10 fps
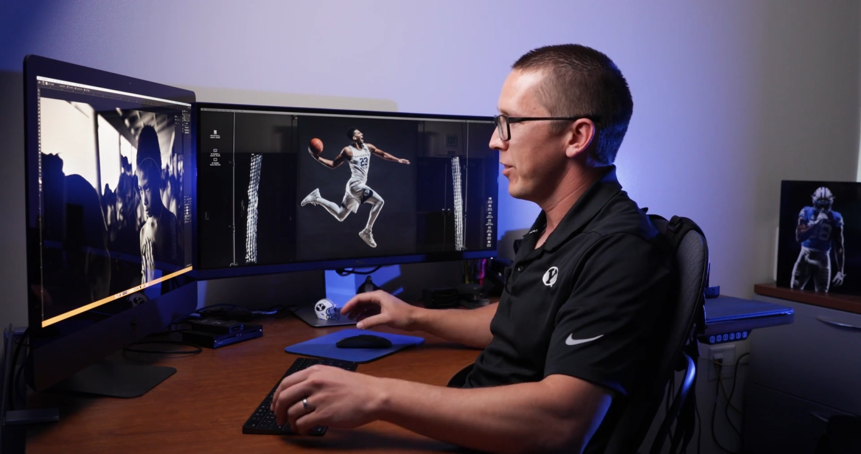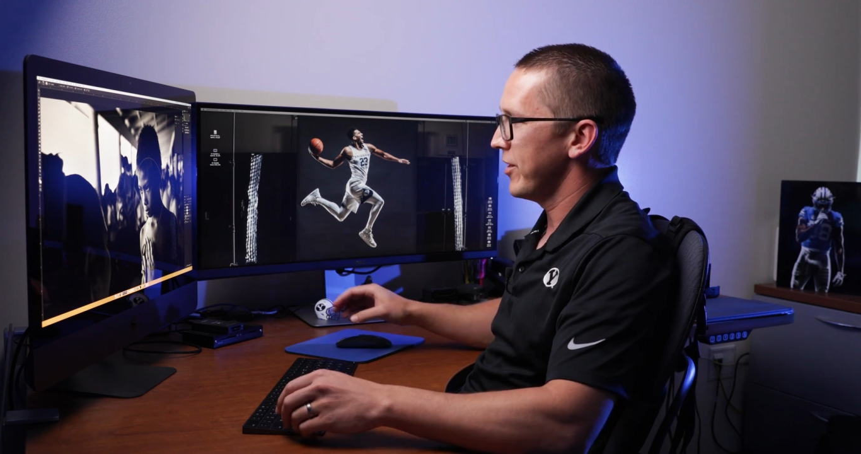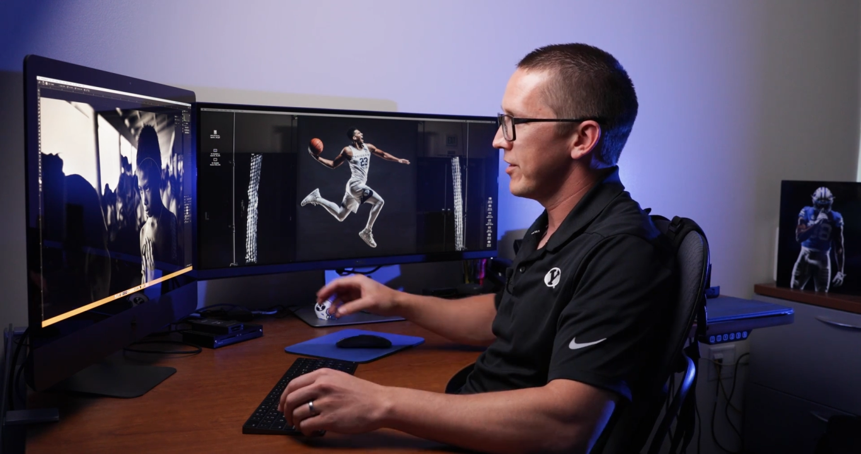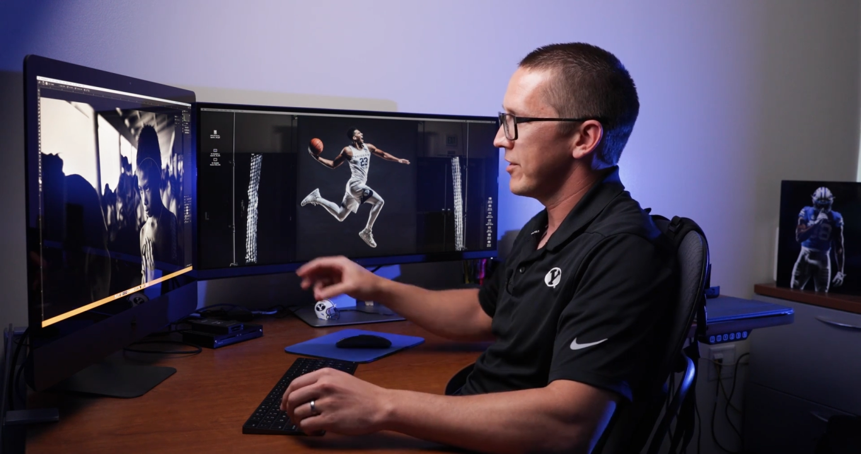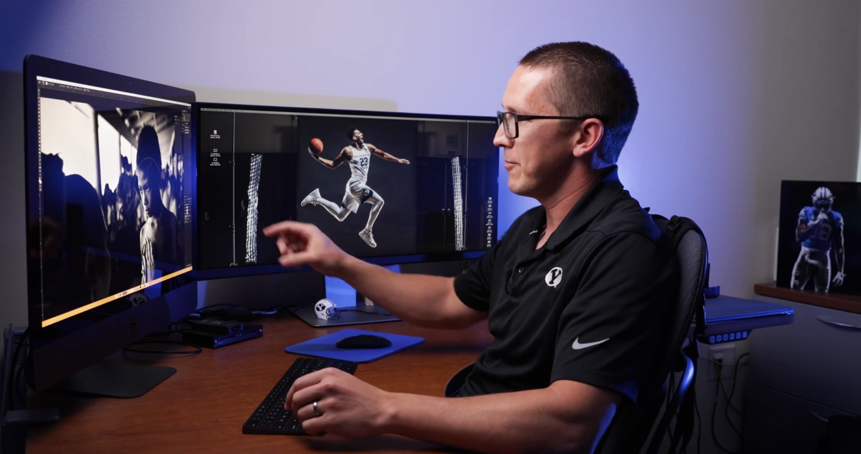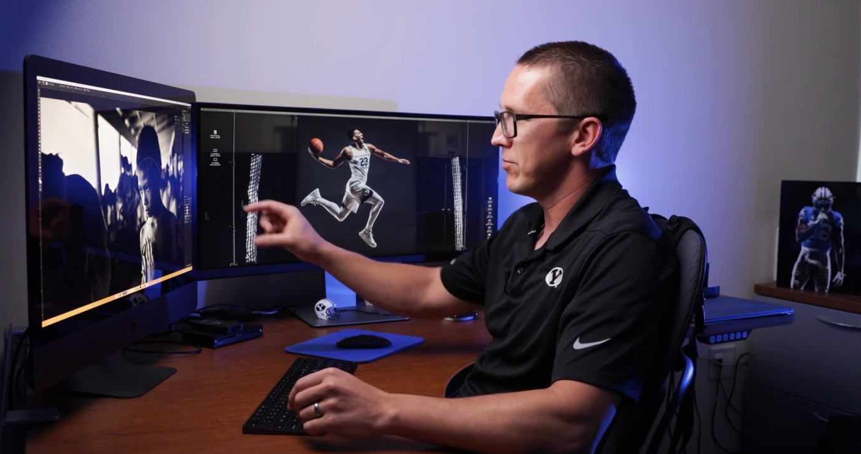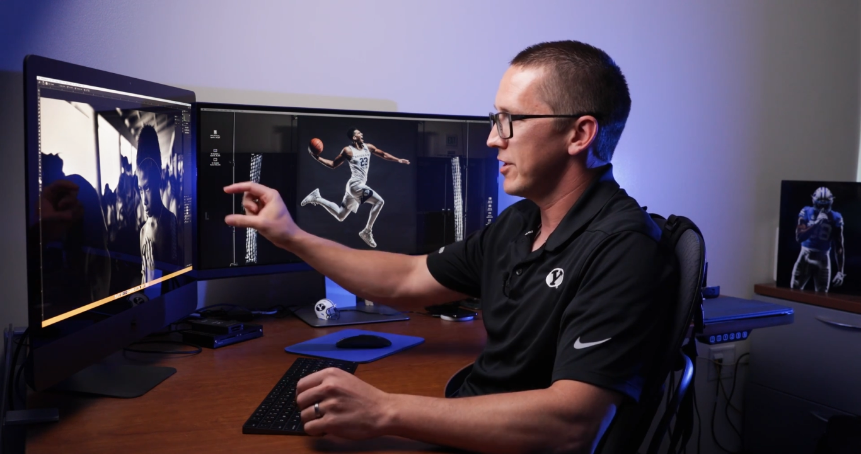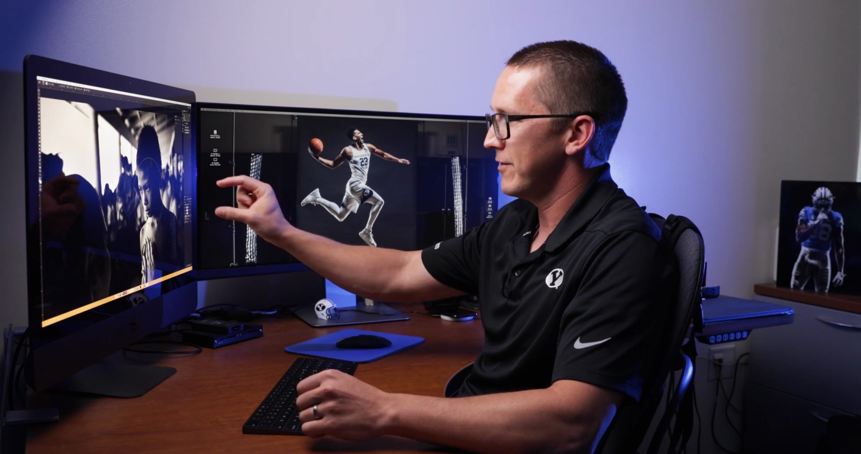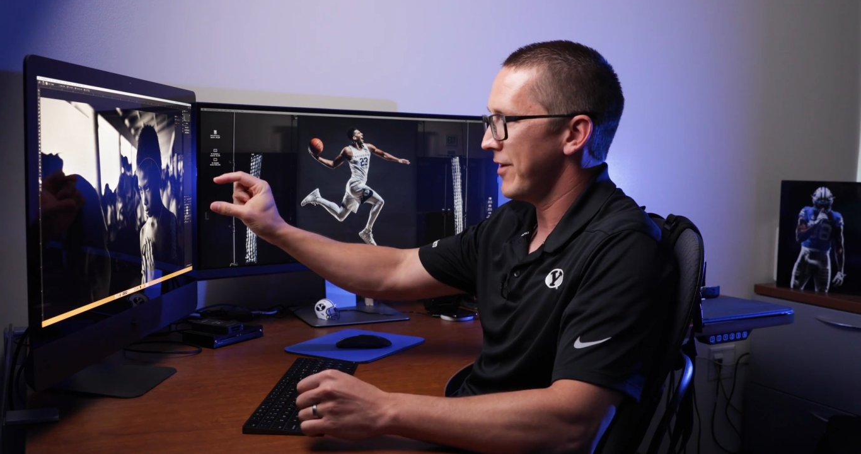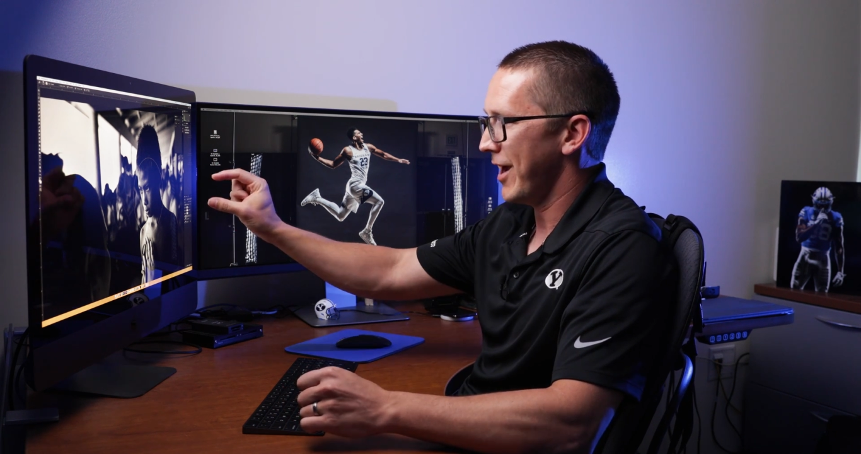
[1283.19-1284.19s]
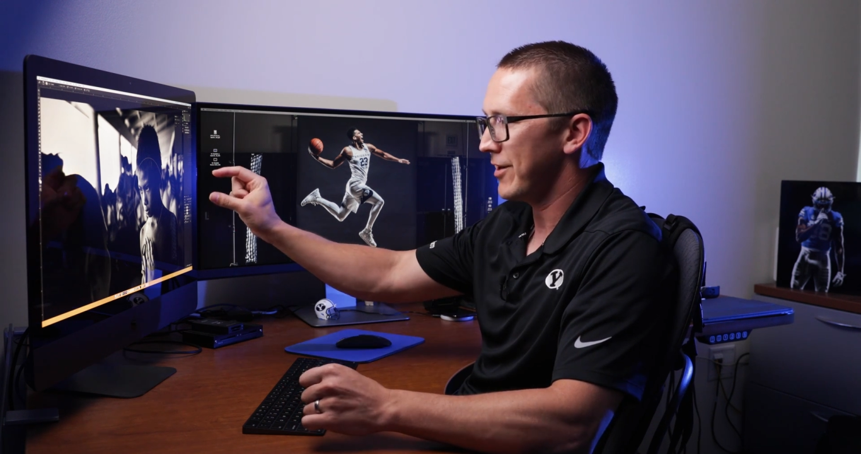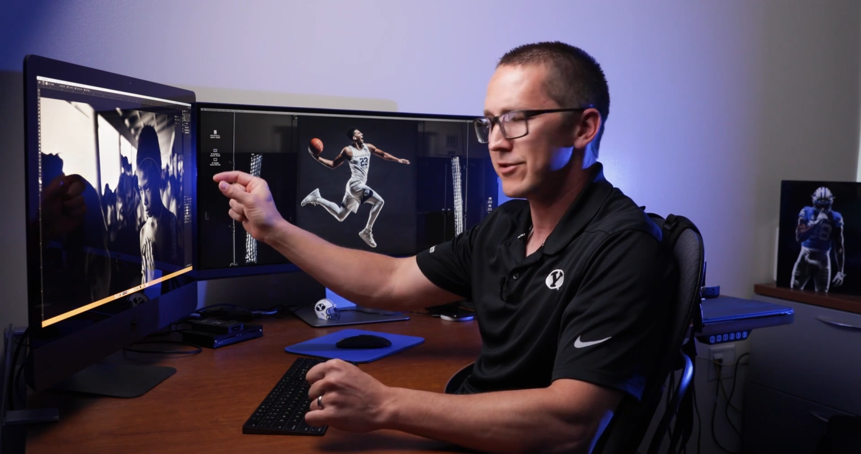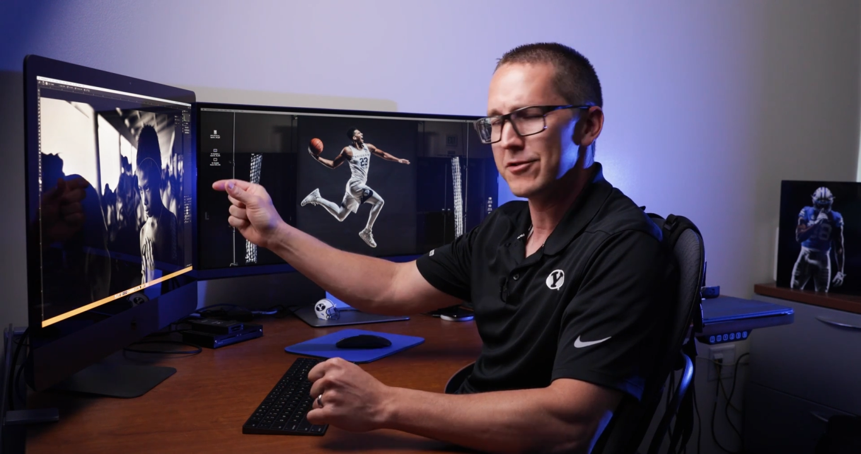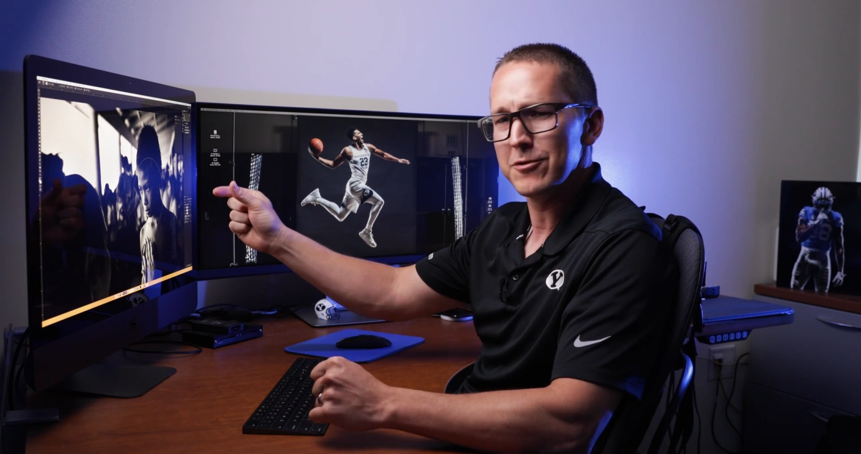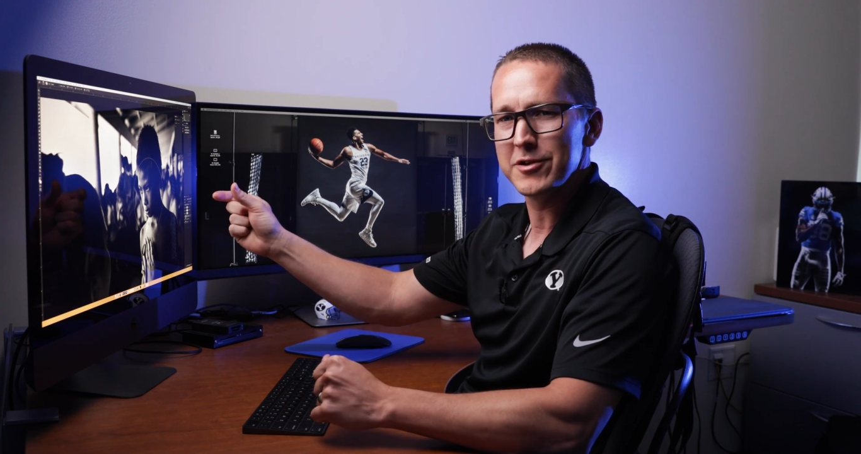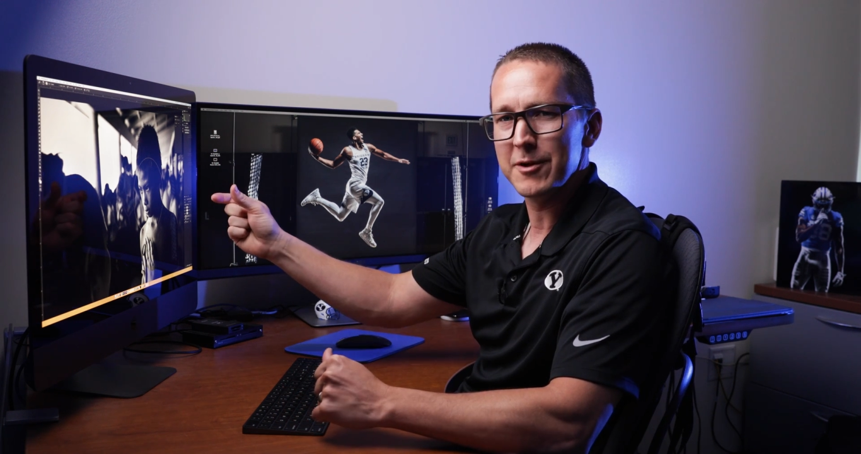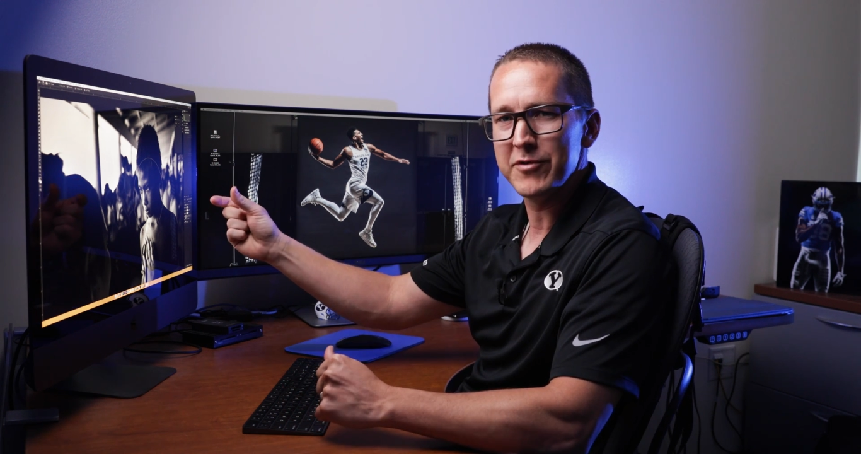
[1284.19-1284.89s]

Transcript: This, I believe it has to do